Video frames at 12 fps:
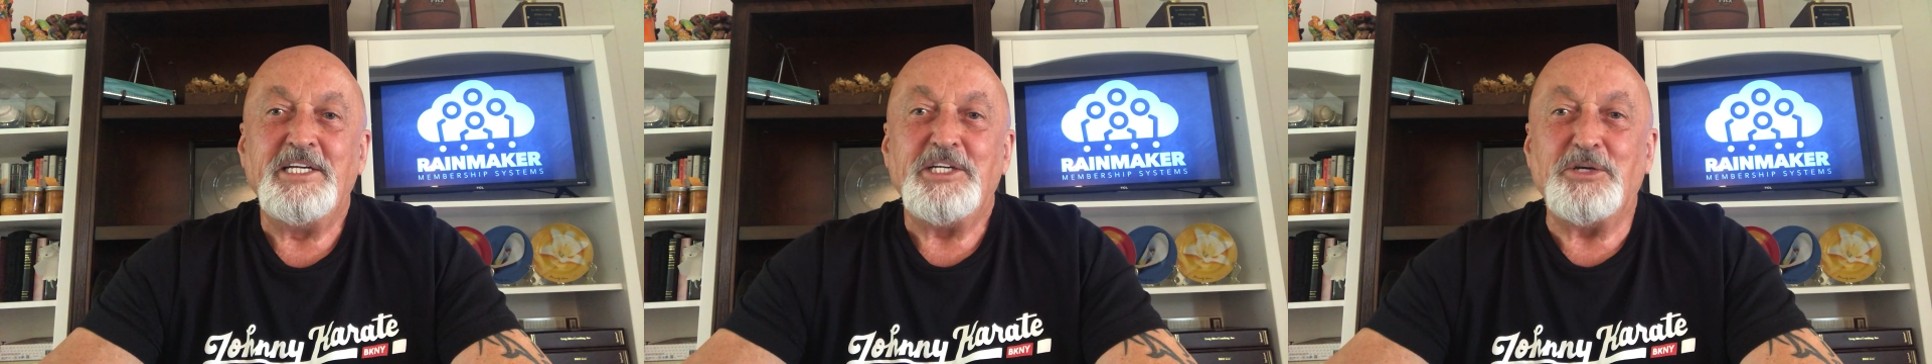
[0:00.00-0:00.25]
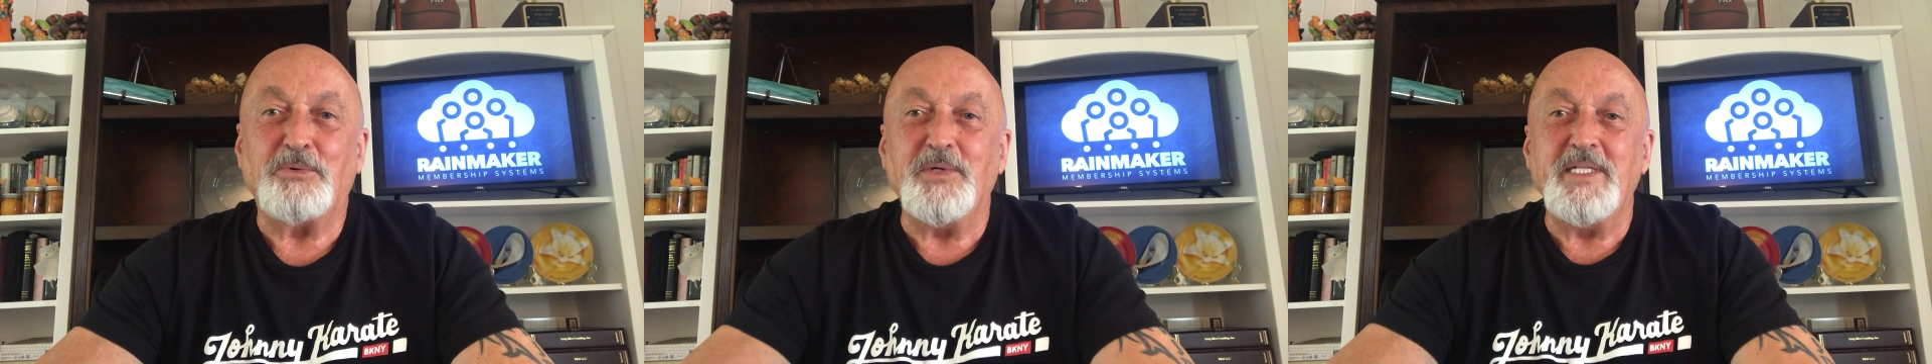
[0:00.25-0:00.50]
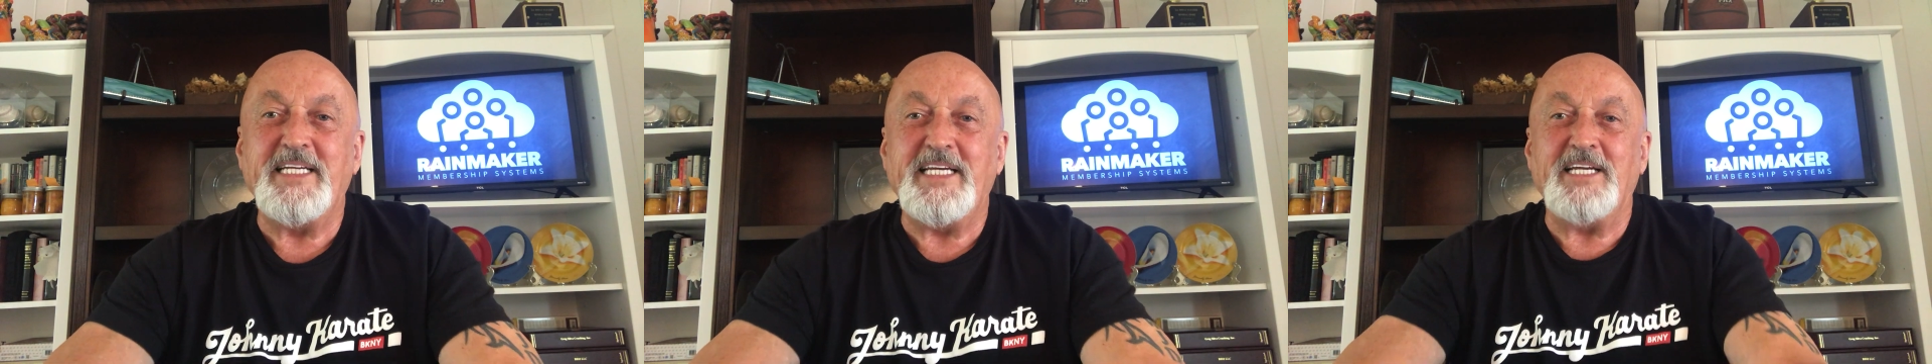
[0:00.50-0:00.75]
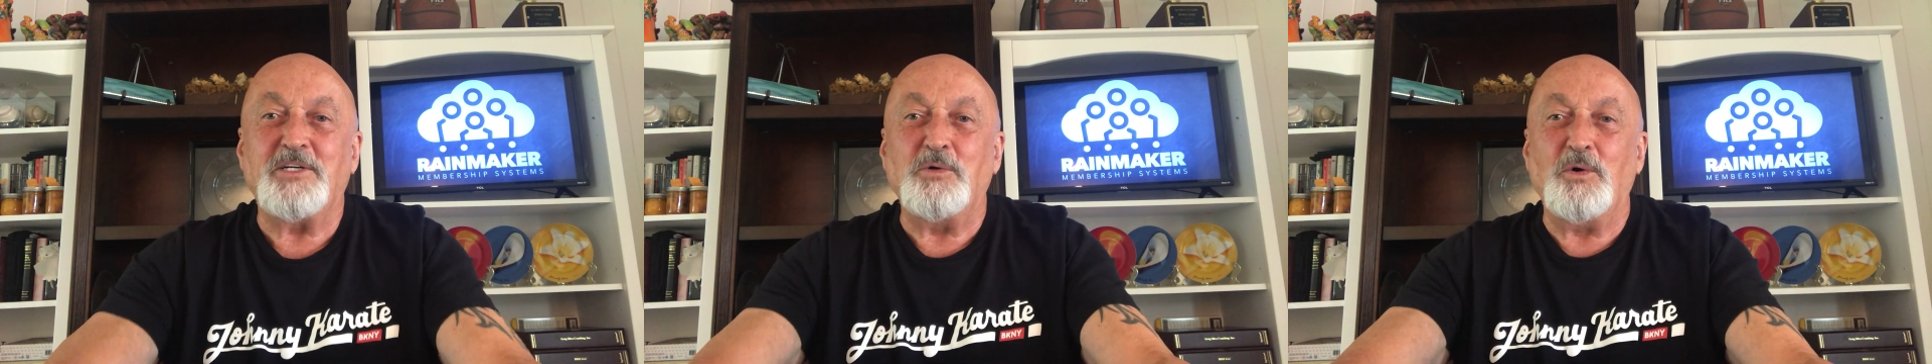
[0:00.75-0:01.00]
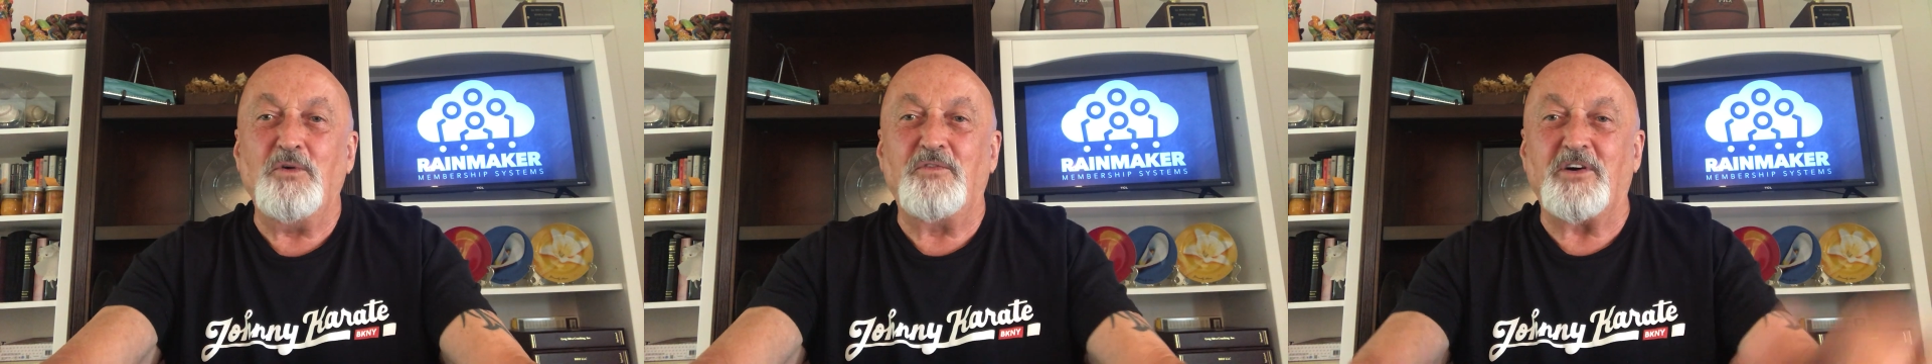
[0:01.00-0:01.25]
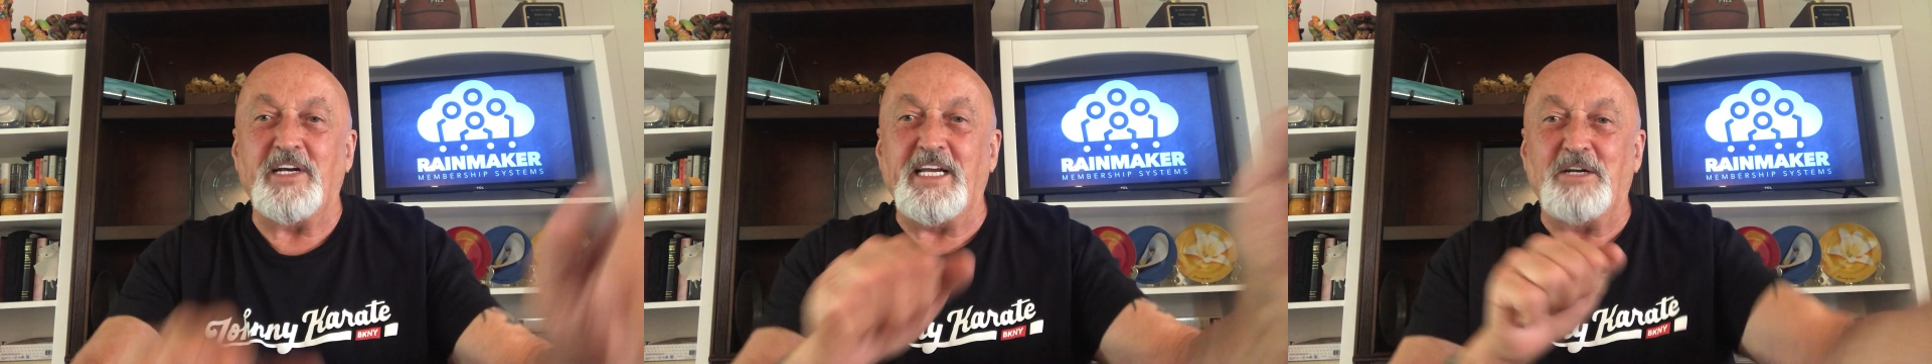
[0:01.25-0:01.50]
you really can't go
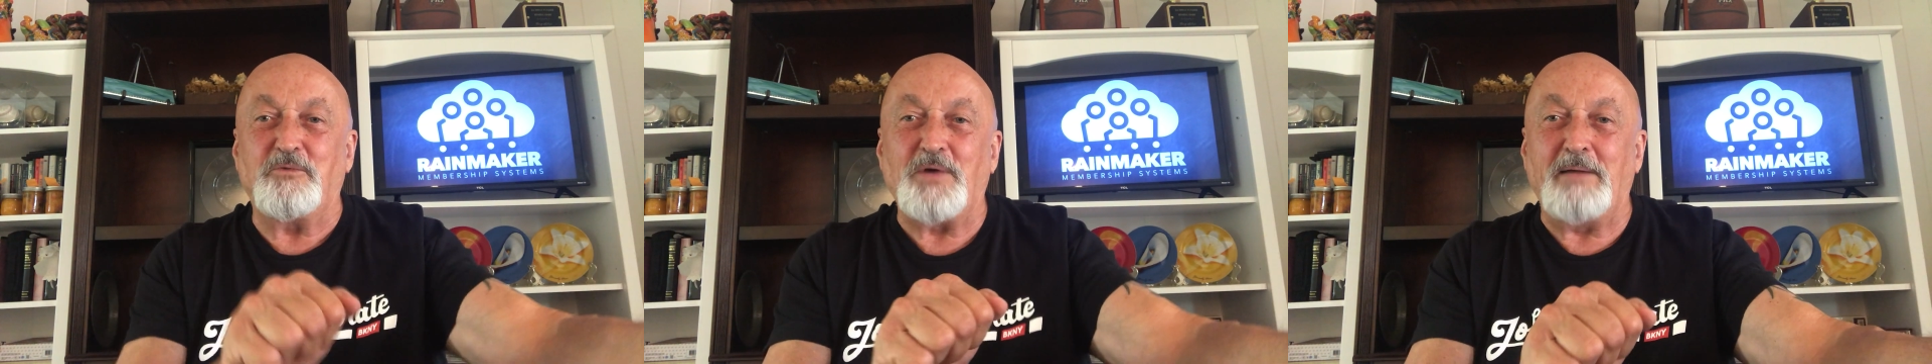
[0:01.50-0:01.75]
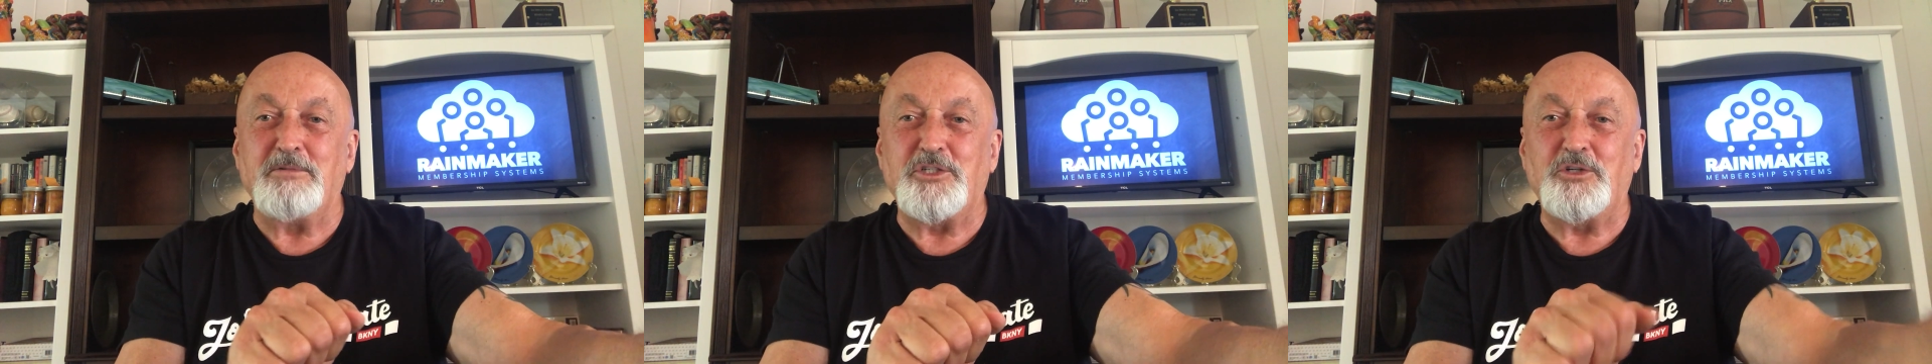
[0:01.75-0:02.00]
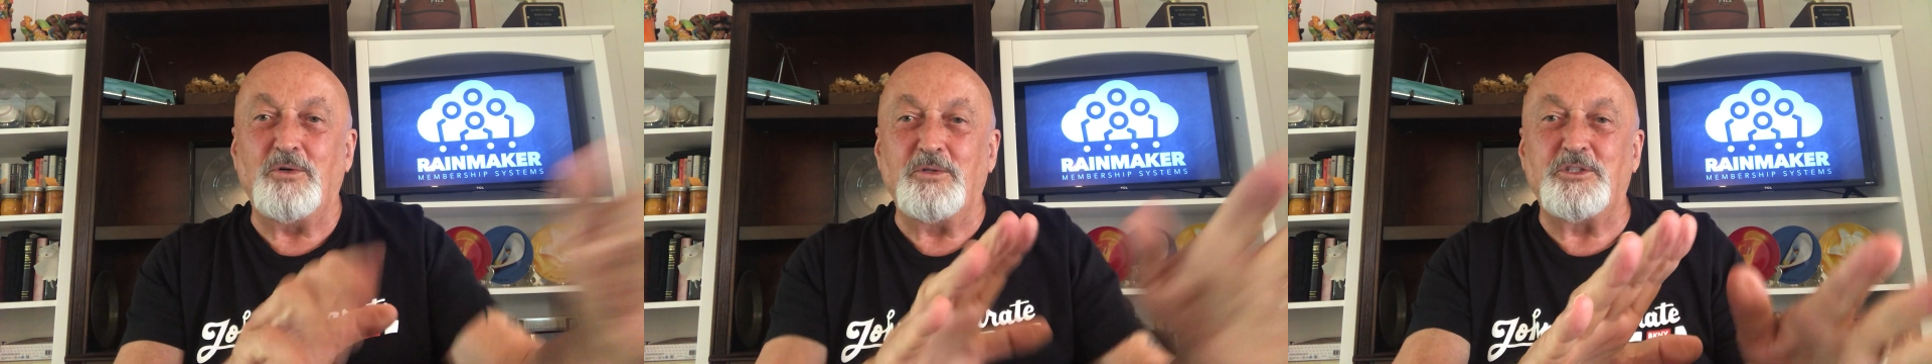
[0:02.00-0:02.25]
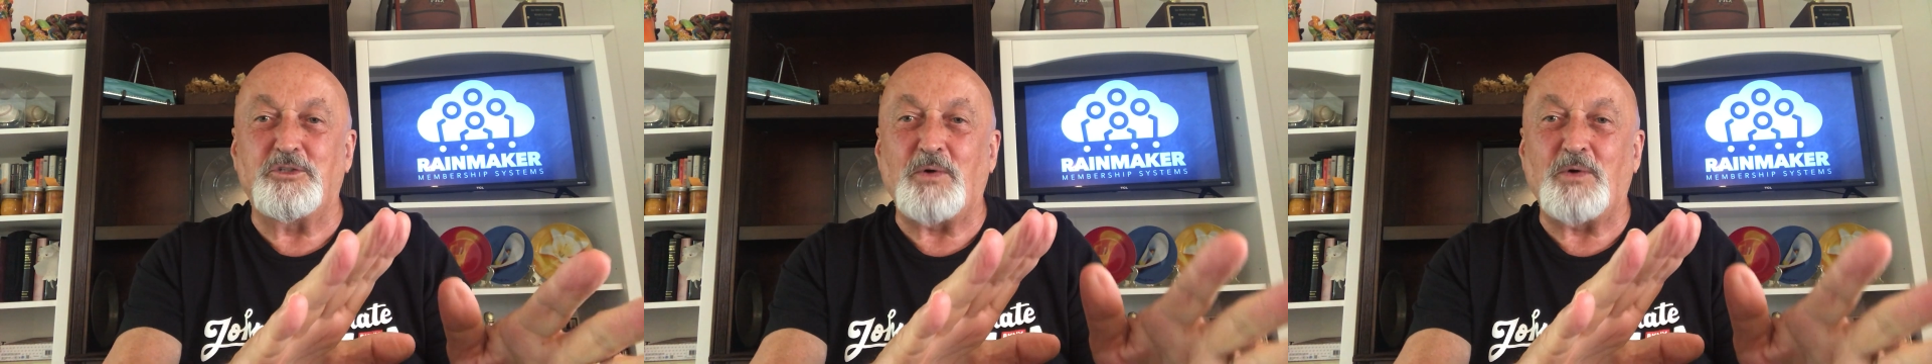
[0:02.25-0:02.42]
over and grab his shoulders,